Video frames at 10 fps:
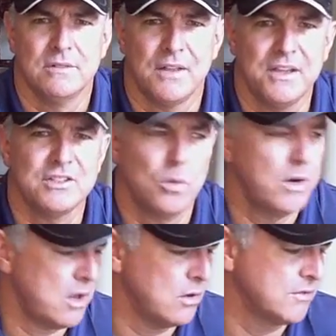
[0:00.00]
I think it's
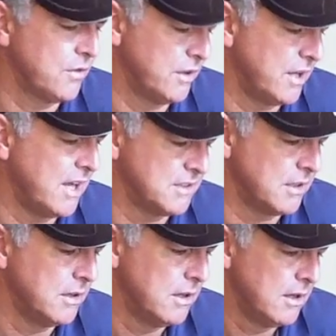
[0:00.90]
$20 for a dozen.
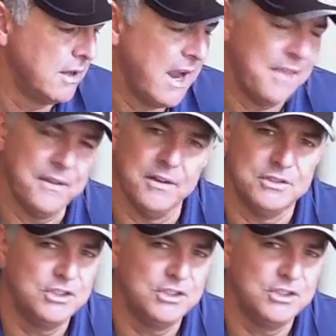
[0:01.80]
And they're